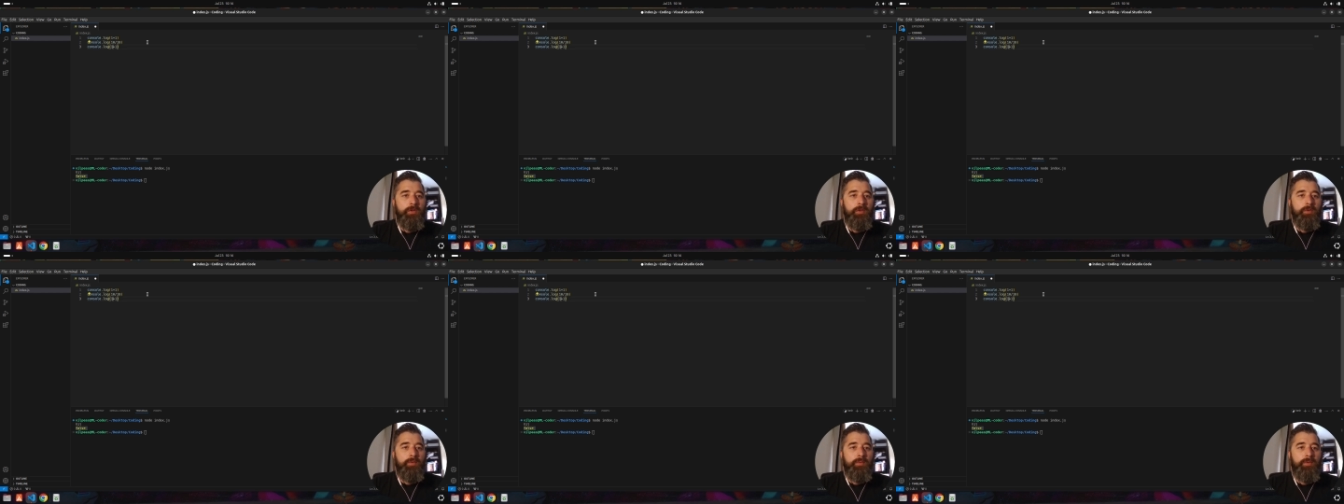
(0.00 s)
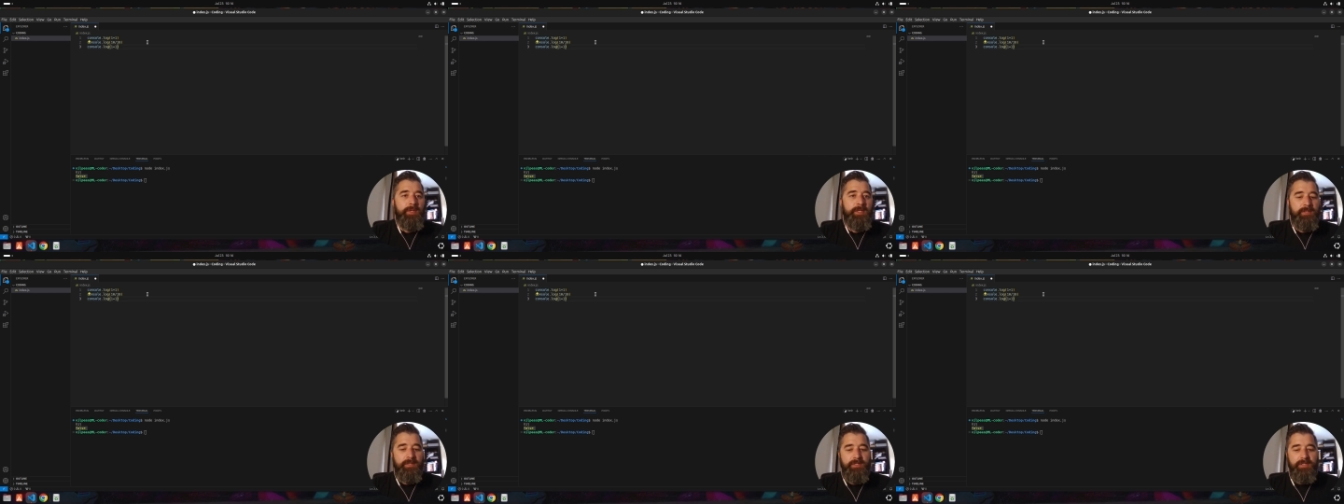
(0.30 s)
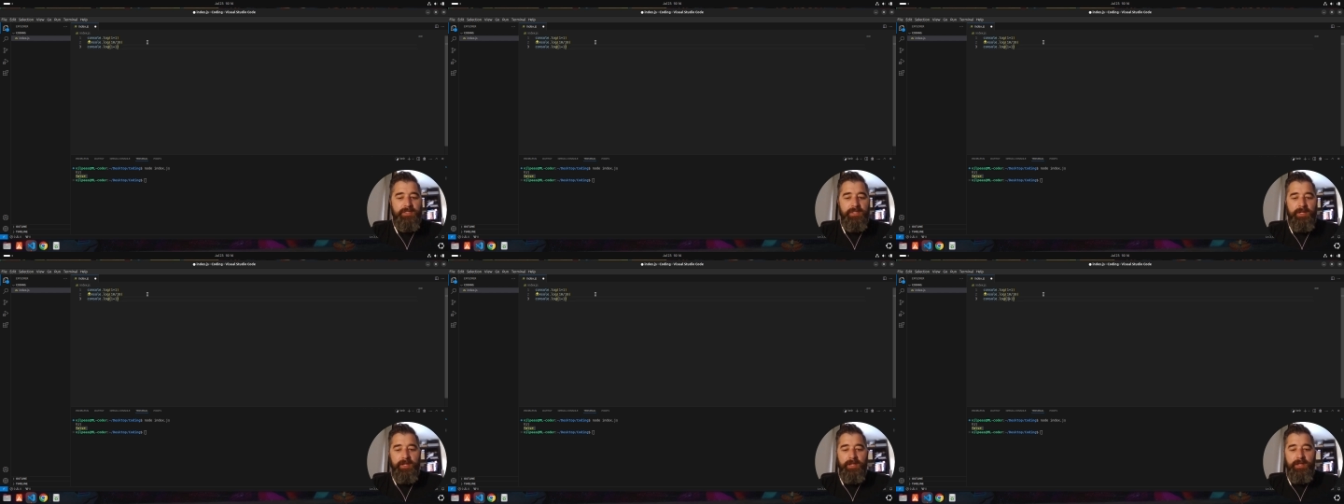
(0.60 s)
We can
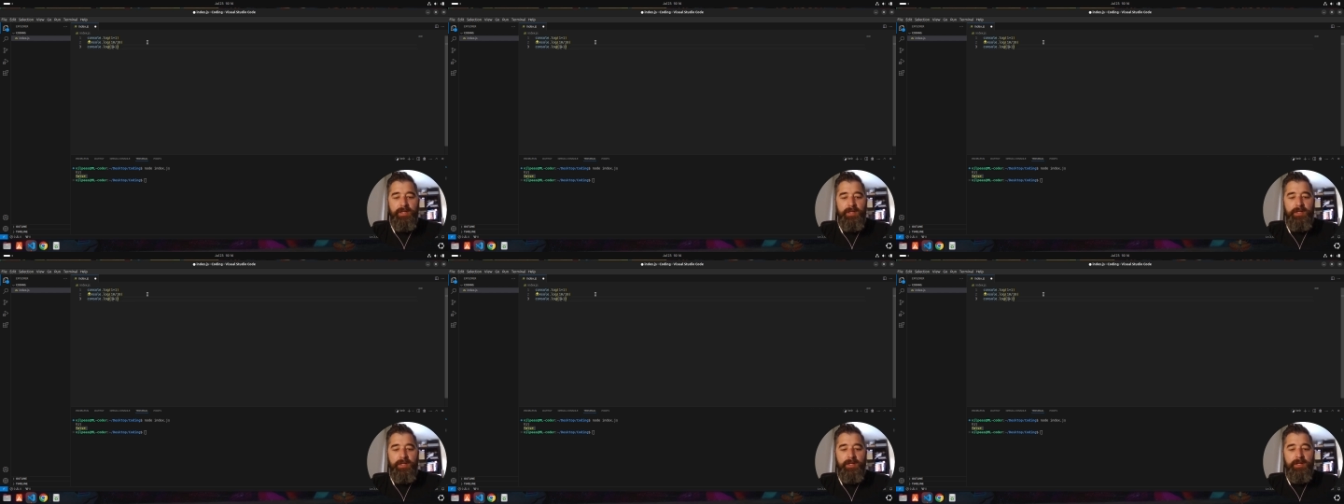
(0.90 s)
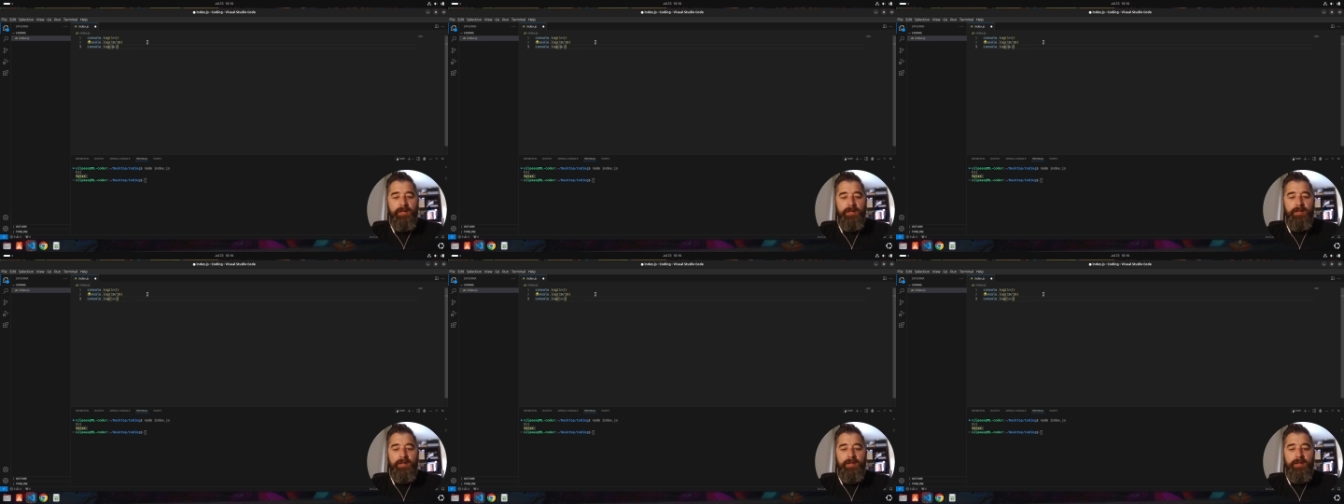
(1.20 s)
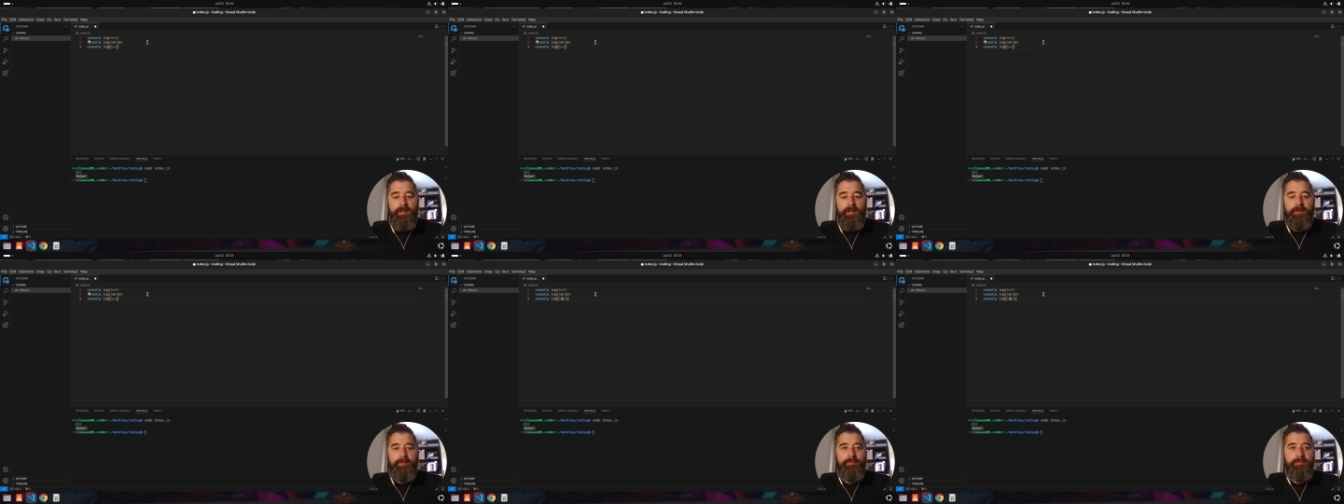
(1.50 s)
say
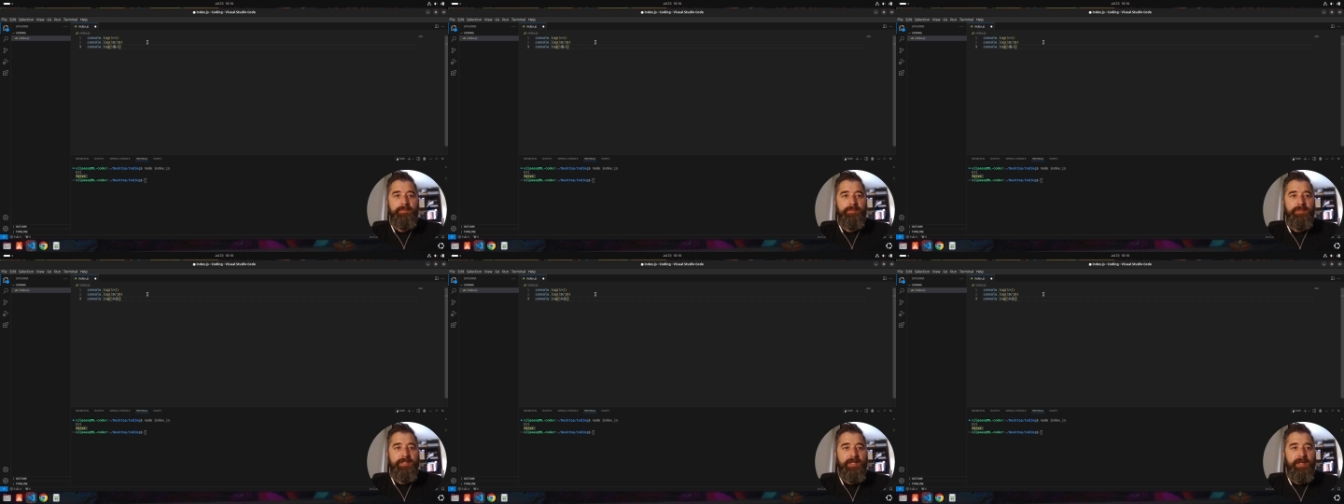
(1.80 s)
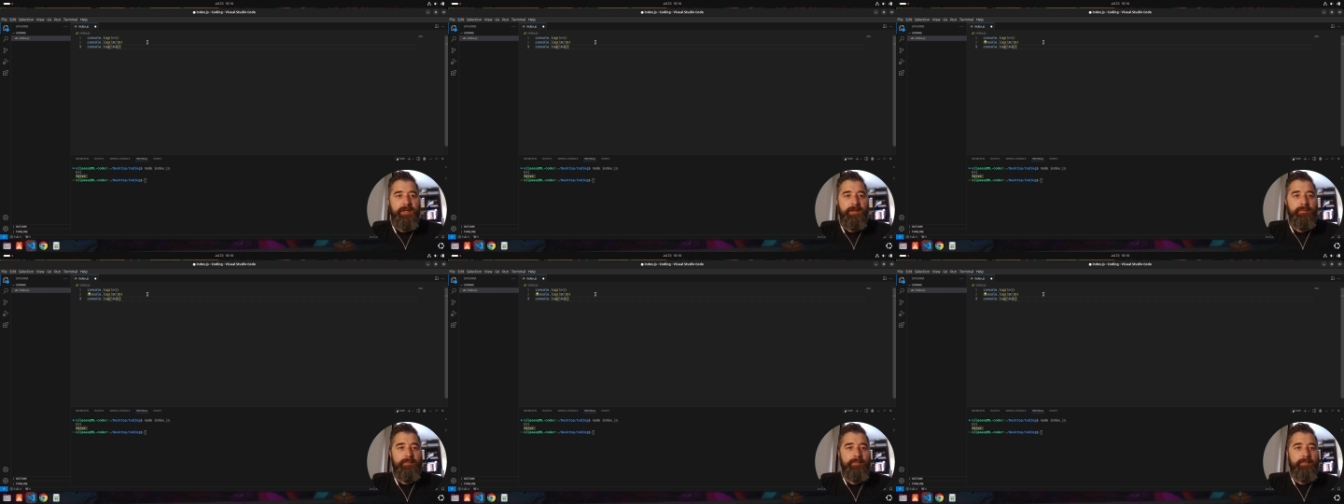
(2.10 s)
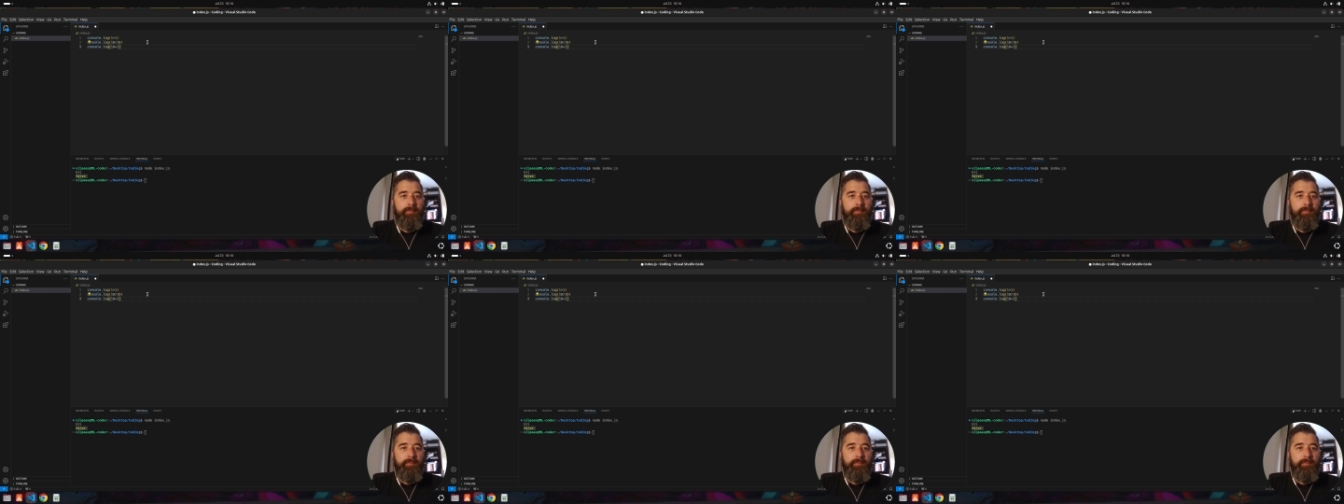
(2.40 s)
10